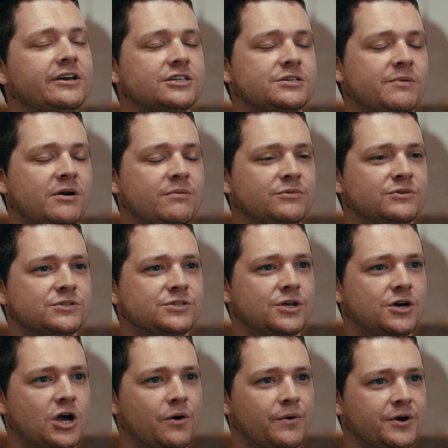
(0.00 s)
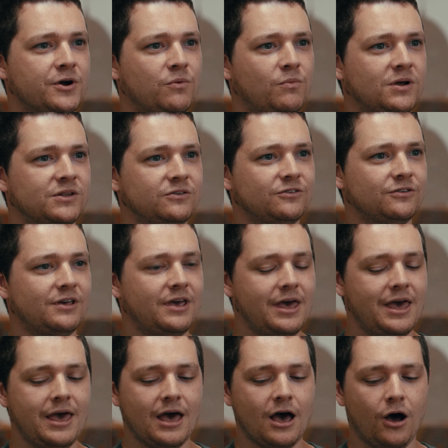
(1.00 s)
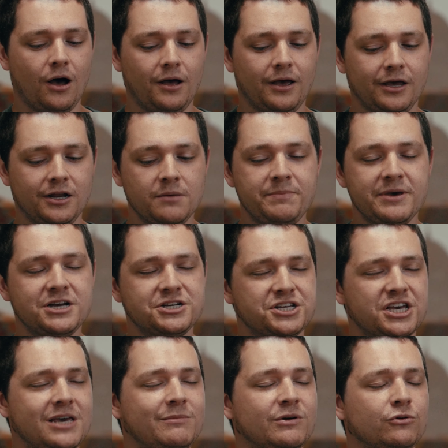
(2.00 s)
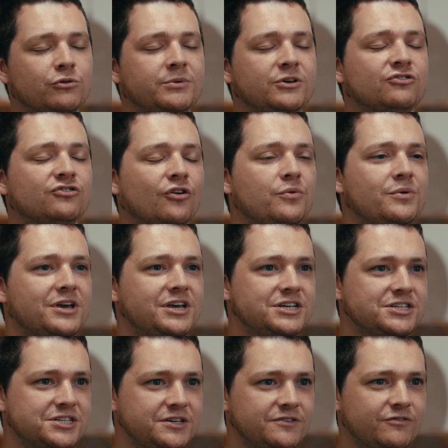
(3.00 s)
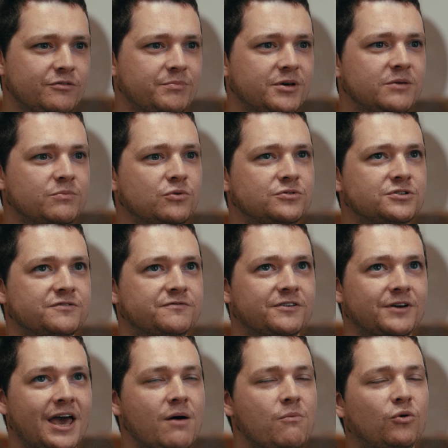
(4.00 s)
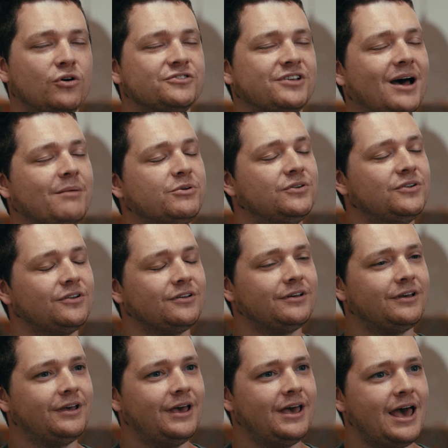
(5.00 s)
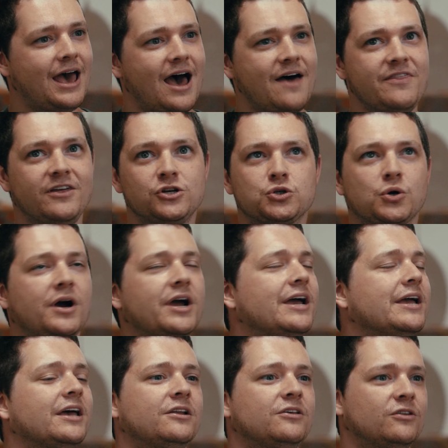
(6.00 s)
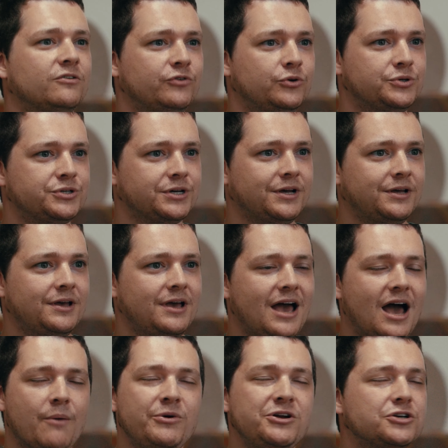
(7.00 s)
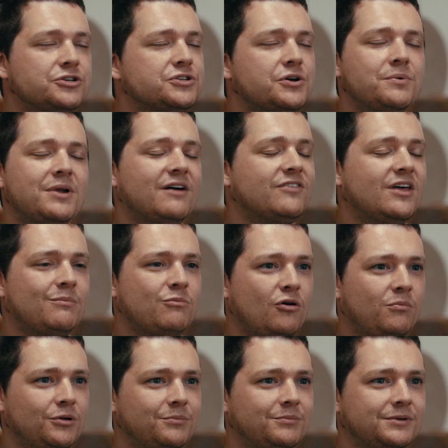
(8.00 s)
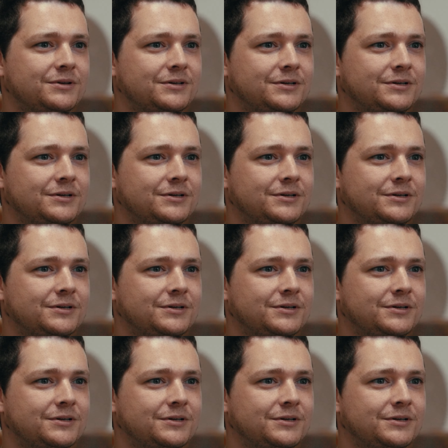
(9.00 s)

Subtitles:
experiments that are going at once. In a big team, it would be so easy for people to forget what's happened and then try it again in the future. And we just don't have that problem.